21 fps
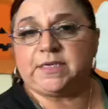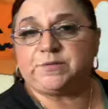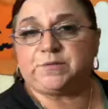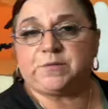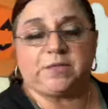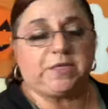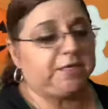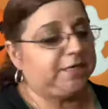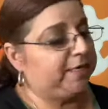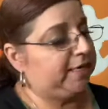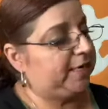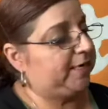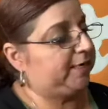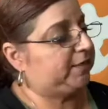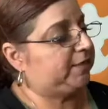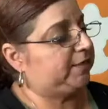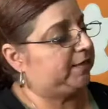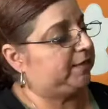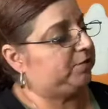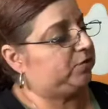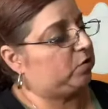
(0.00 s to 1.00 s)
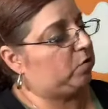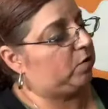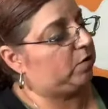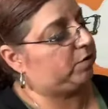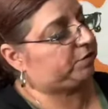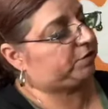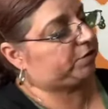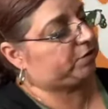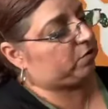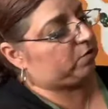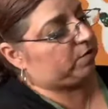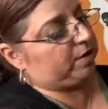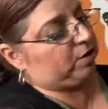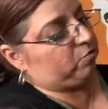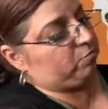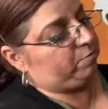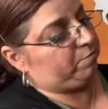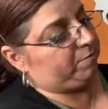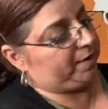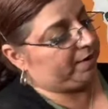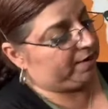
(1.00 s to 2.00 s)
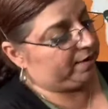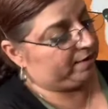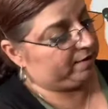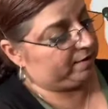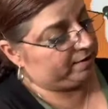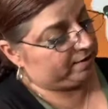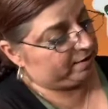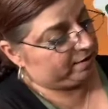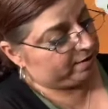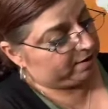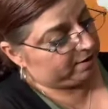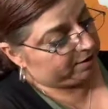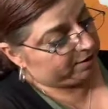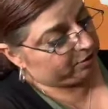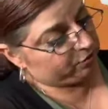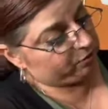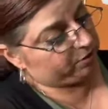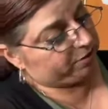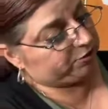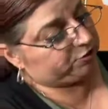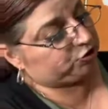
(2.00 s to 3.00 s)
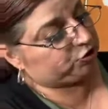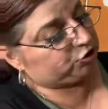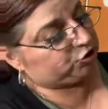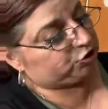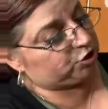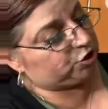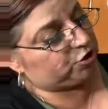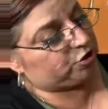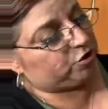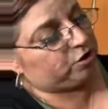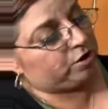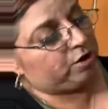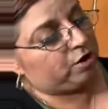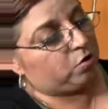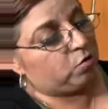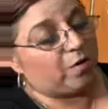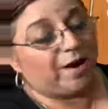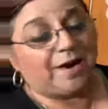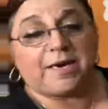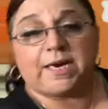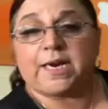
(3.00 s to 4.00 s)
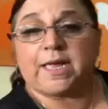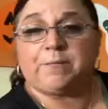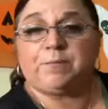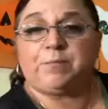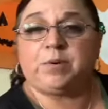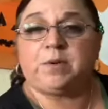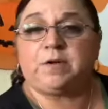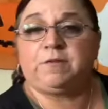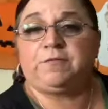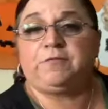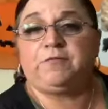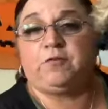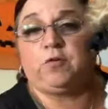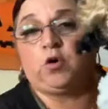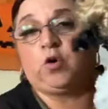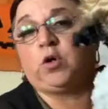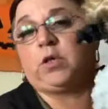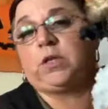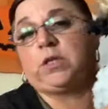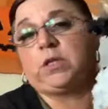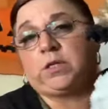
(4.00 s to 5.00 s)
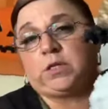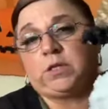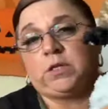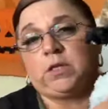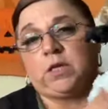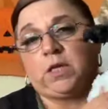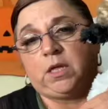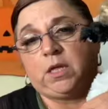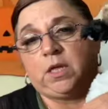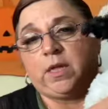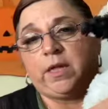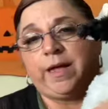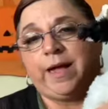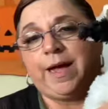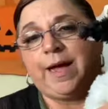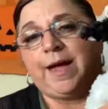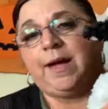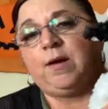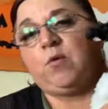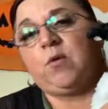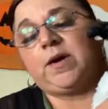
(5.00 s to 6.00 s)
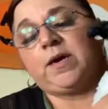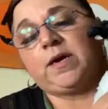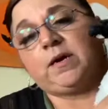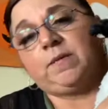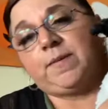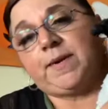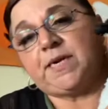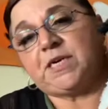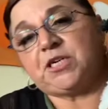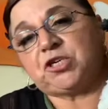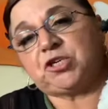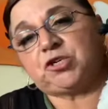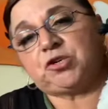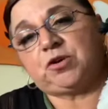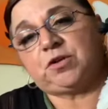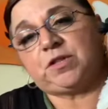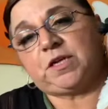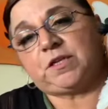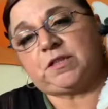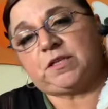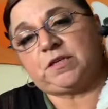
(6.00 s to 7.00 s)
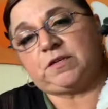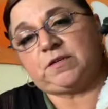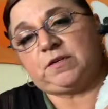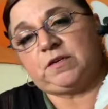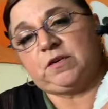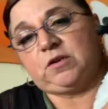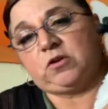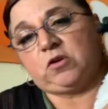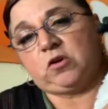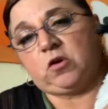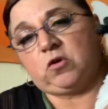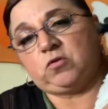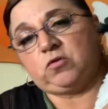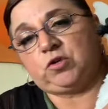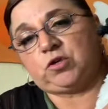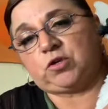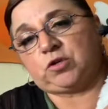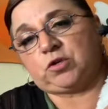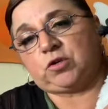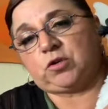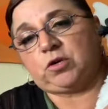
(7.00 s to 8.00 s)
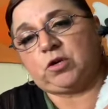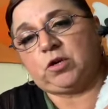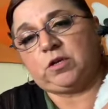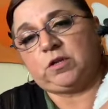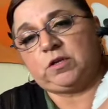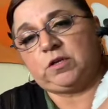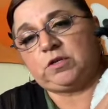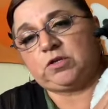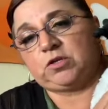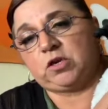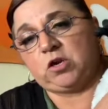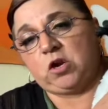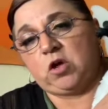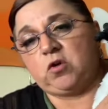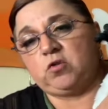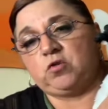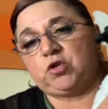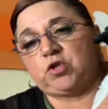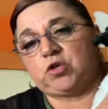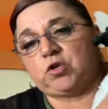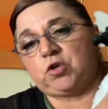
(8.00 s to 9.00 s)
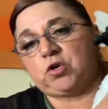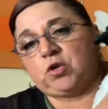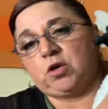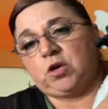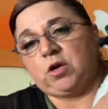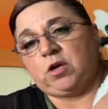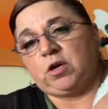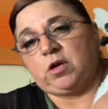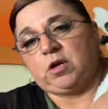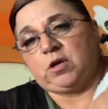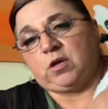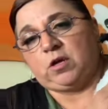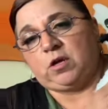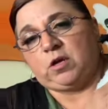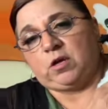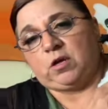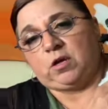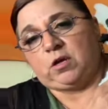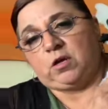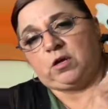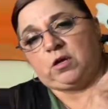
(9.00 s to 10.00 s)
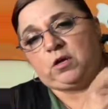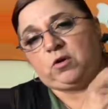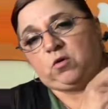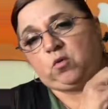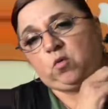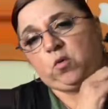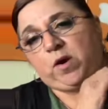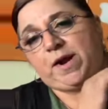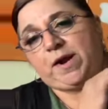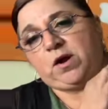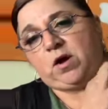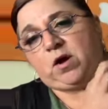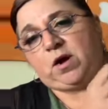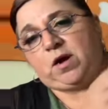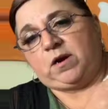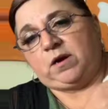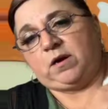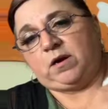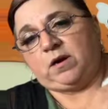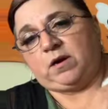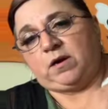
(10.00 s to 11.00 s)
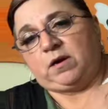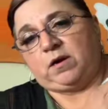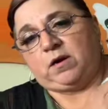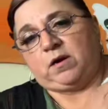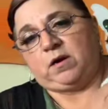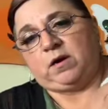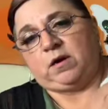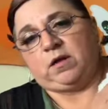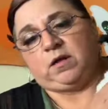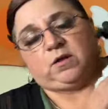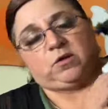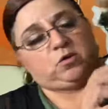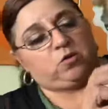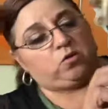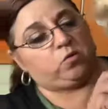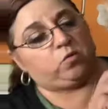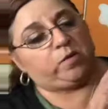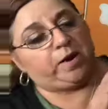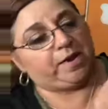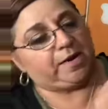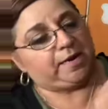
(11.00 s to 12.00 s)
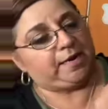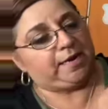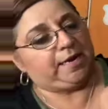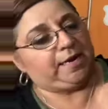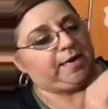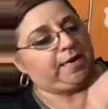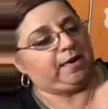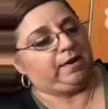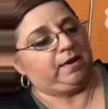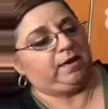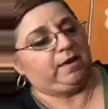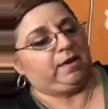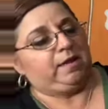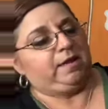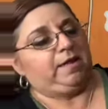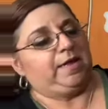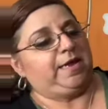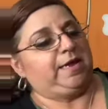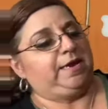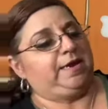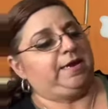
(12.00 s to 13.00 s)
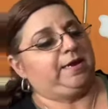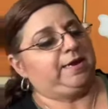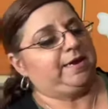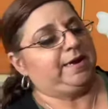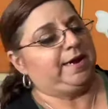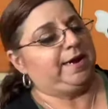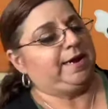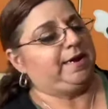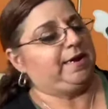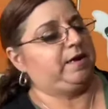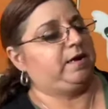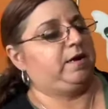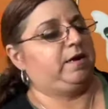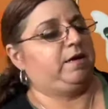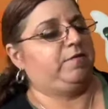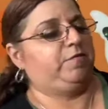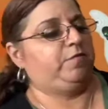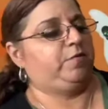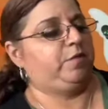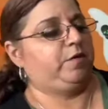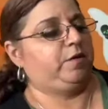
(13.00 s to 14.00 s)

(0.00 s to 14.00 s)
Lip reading: for the kids and to also help me to ensure. Why did I put a full? I wanted to make sure that this closure went on correctly and tight enough.